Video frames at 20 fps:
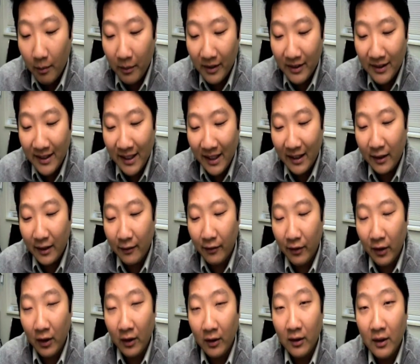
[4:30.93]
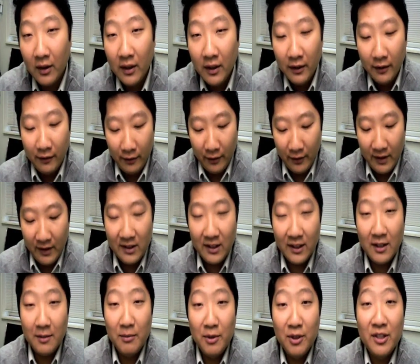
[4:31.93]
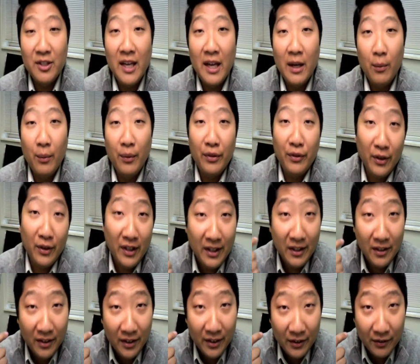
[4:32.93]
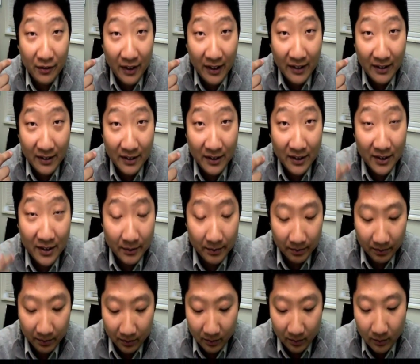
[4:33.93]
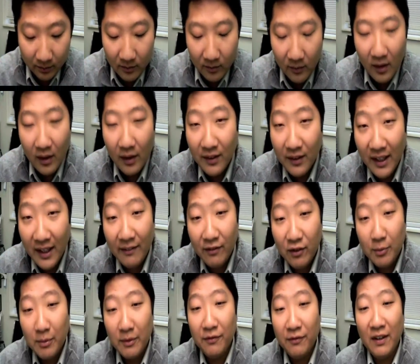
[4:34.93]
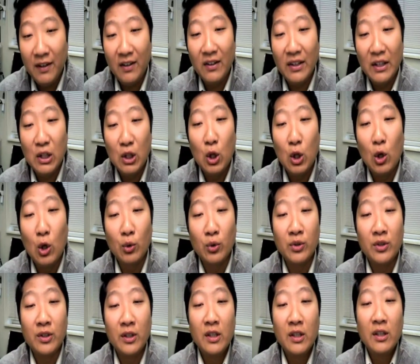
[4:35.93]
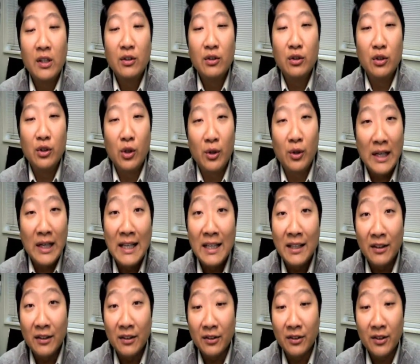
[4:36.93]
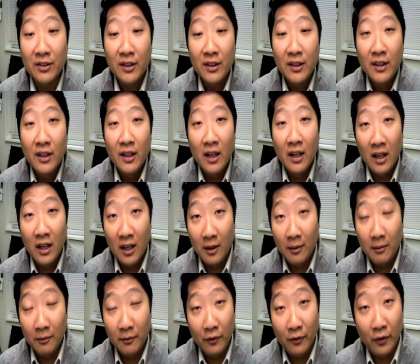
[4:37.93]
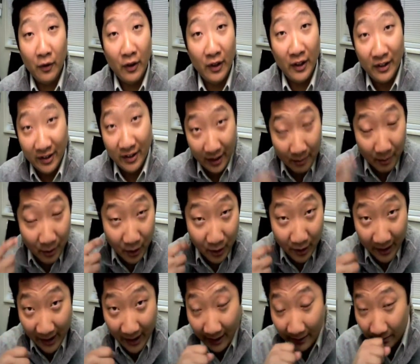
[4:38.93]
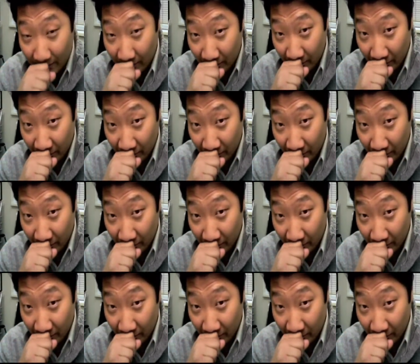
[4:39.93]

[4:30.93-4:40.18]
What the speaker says: But second of all, for this to communicate with your hearing devices, they have to be fairly close to your ears for it to communicate.